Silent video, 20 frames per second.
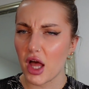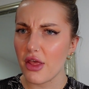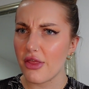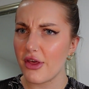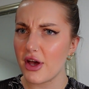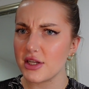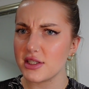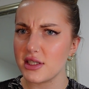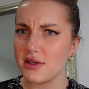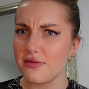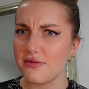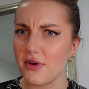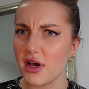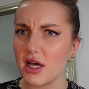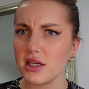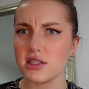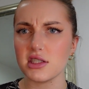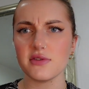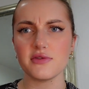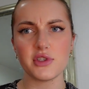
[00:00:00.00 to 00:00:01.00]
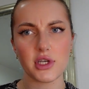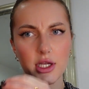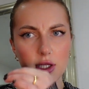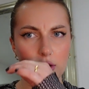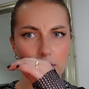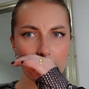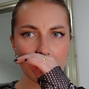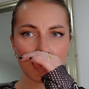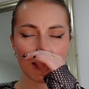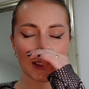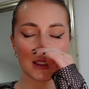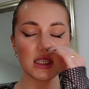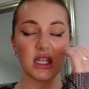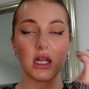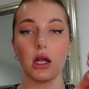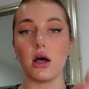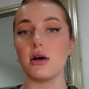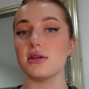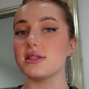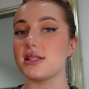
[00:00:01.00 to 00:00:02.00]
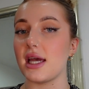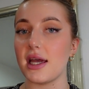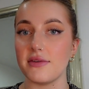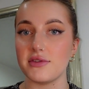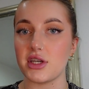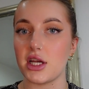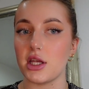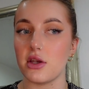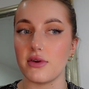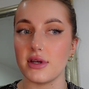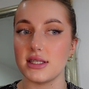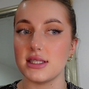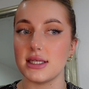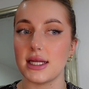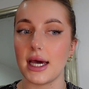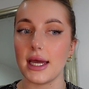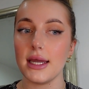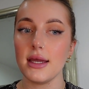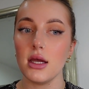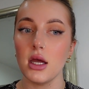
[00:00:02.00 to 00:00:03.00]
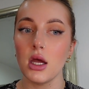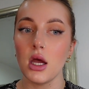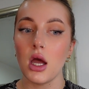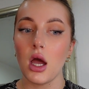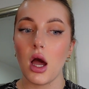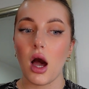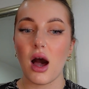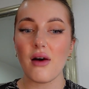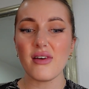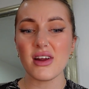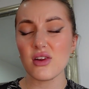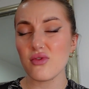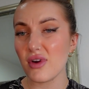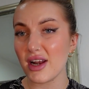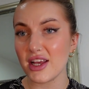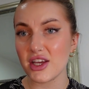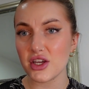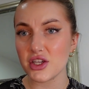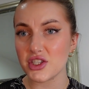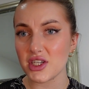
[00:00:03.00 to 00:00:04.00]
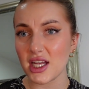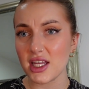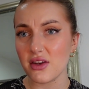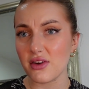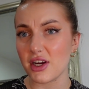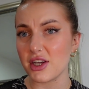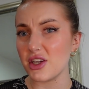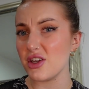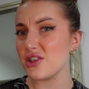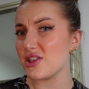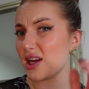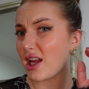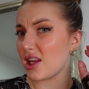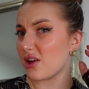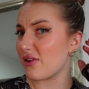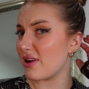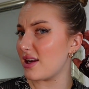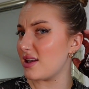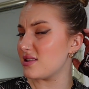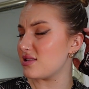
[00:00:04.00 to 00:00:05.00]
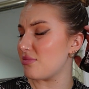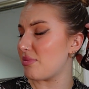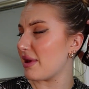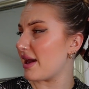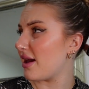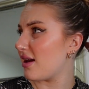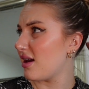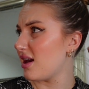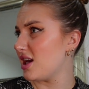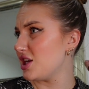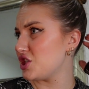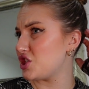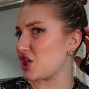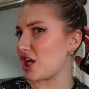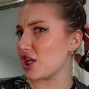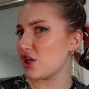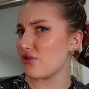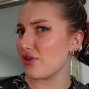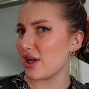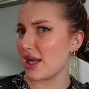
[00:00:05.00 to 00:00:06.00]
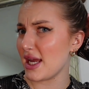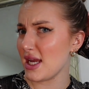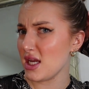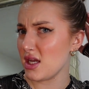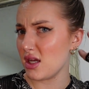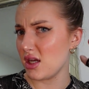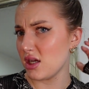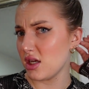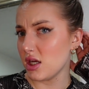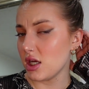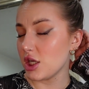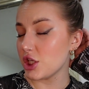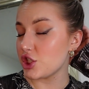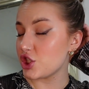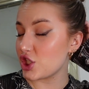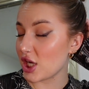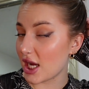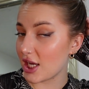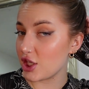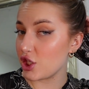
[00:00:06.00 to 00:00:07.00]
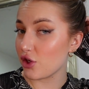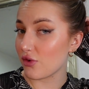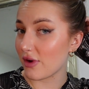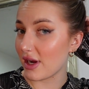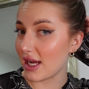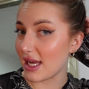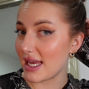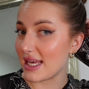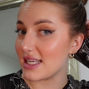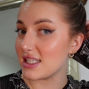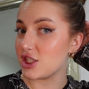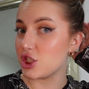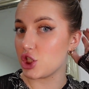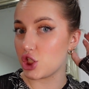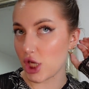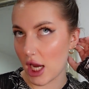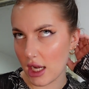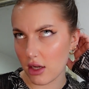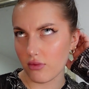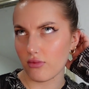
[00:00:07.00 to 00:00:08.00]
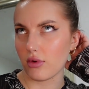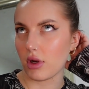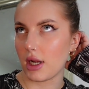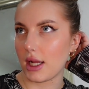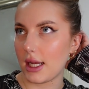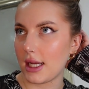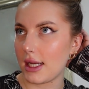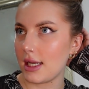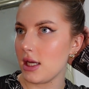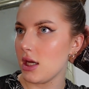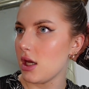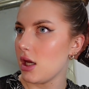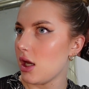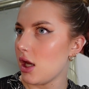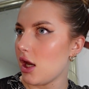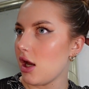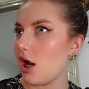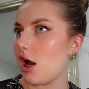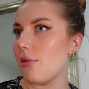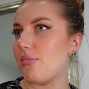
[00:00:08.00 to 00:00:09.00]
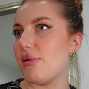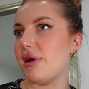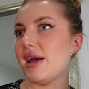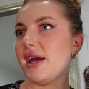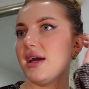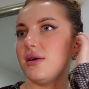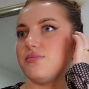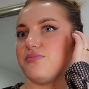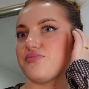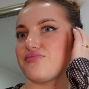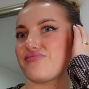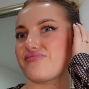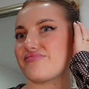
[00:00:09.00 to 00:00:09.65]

31st of January, so it's the last day of January today. I've had a really good January. I know January is a bit... January? January is generally a bit...